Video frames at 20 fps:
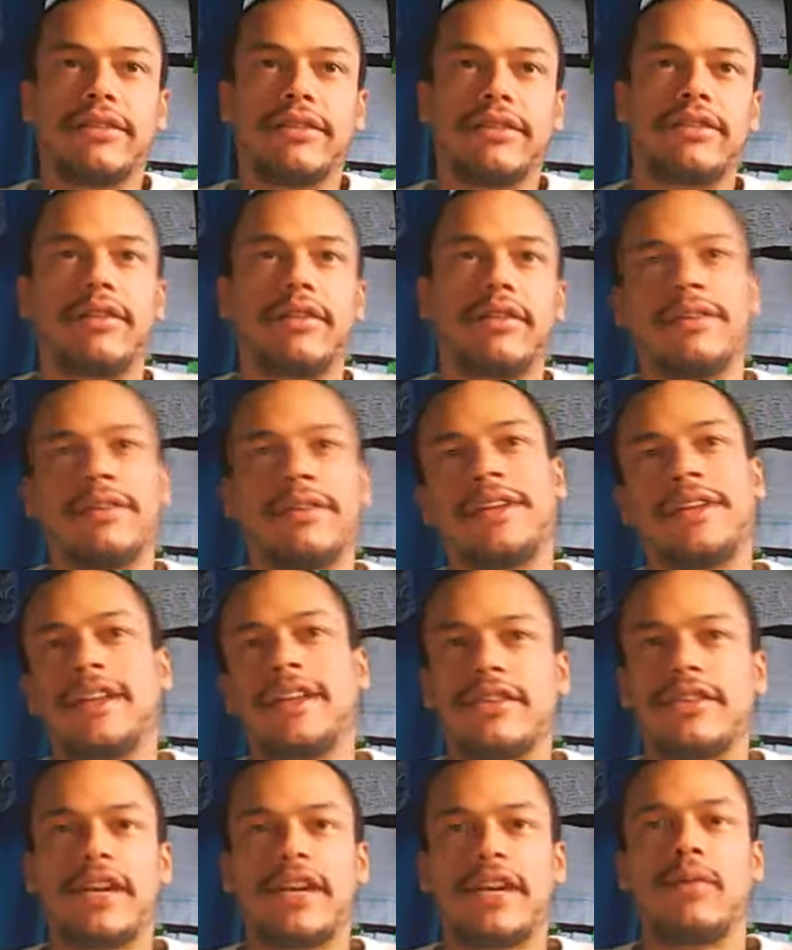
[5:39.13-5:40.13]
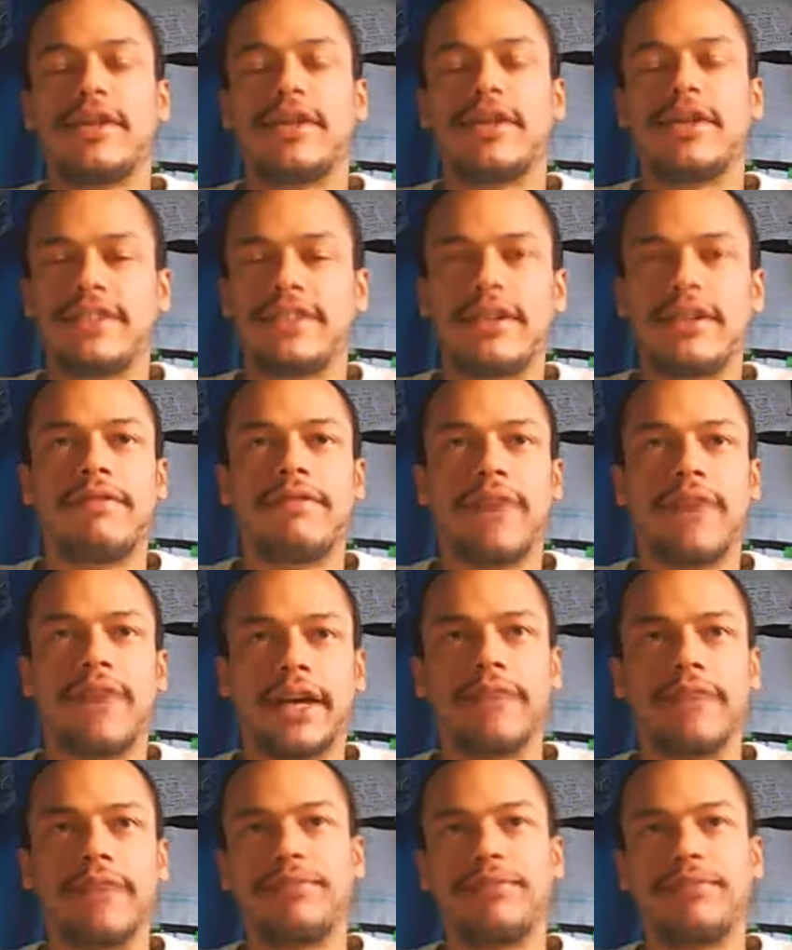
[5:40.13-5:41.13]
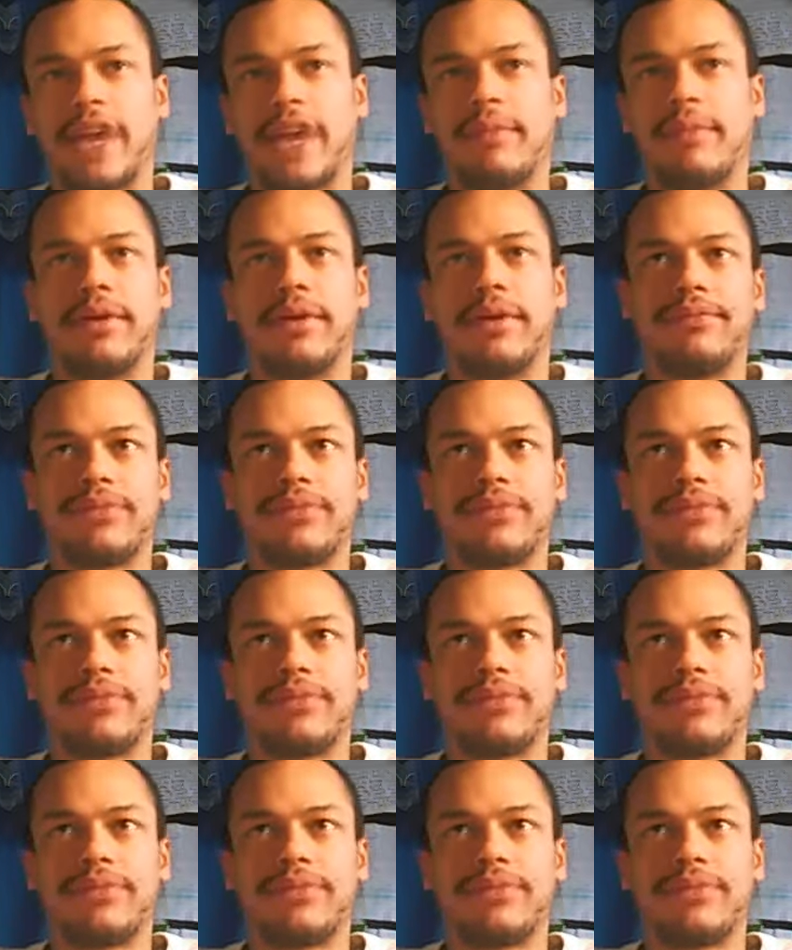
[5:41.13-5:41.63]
So it turns out it wasn't a fucking typo.